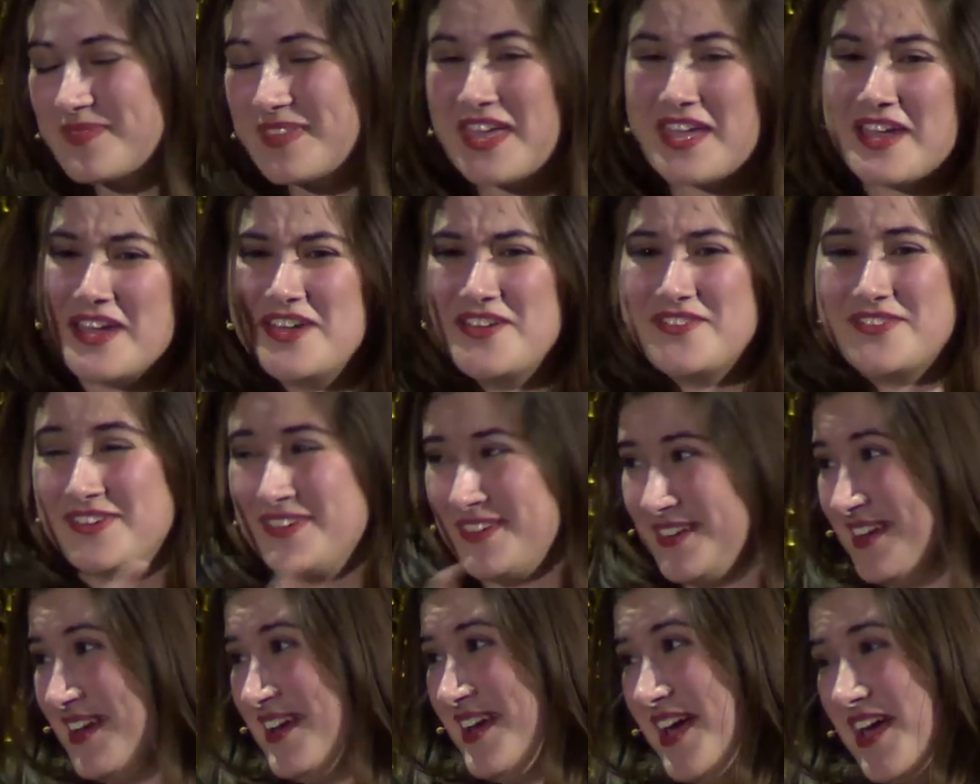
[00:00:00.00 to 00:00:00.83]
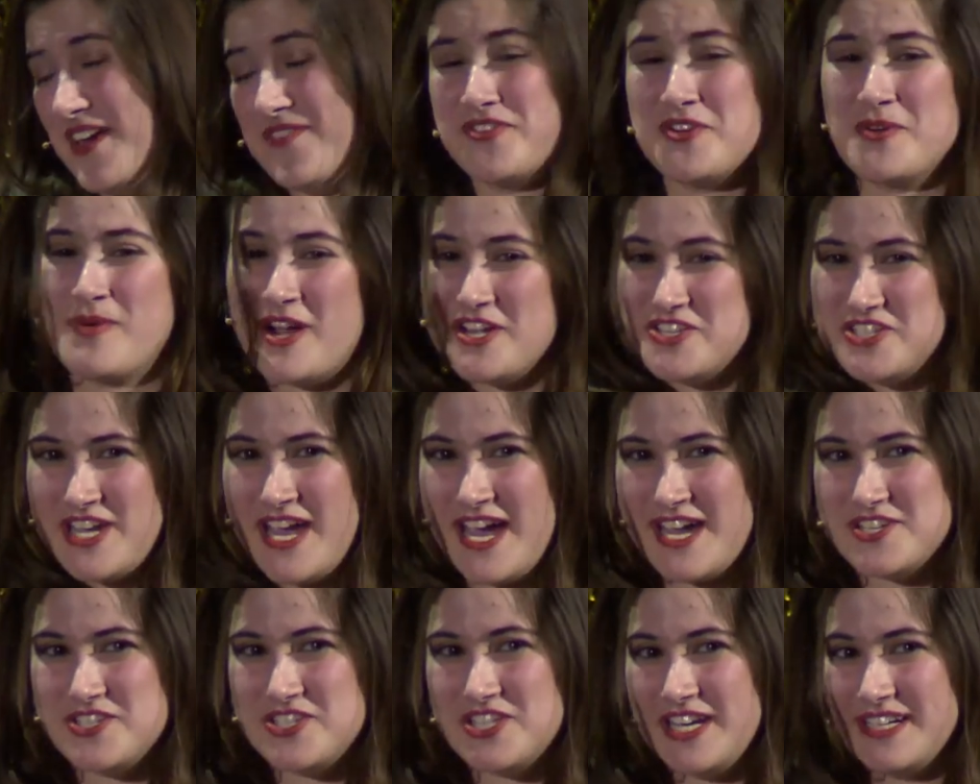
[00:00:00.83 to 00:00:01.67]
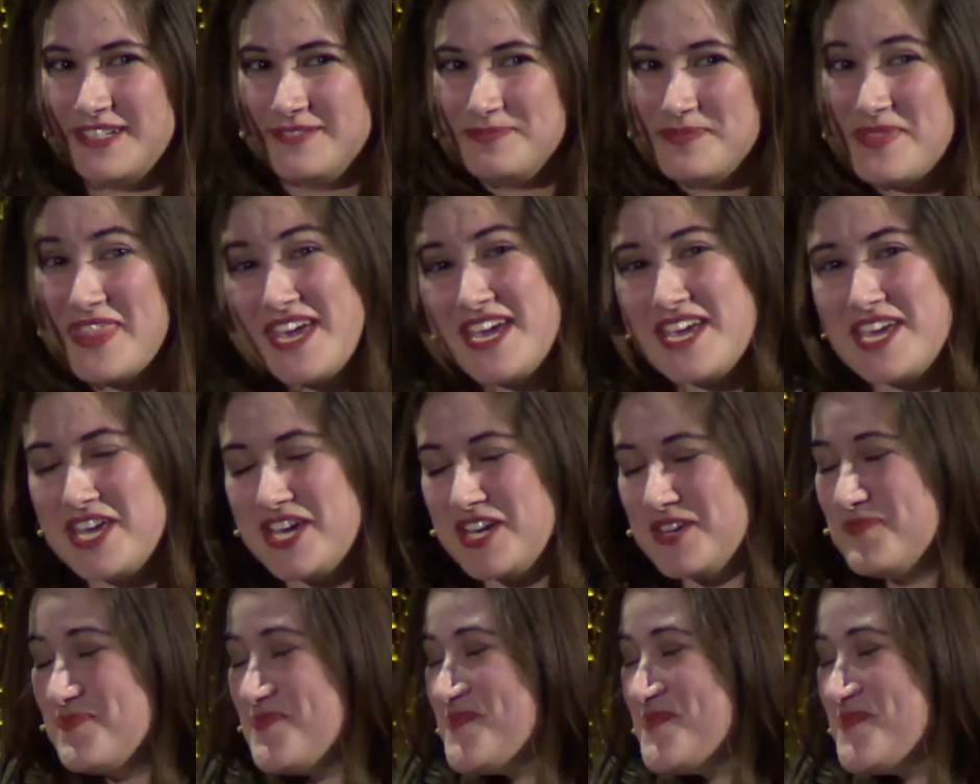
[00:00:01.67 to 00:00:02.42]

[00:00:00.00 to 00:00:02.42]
if, if, you're watching, Ashton, thank you.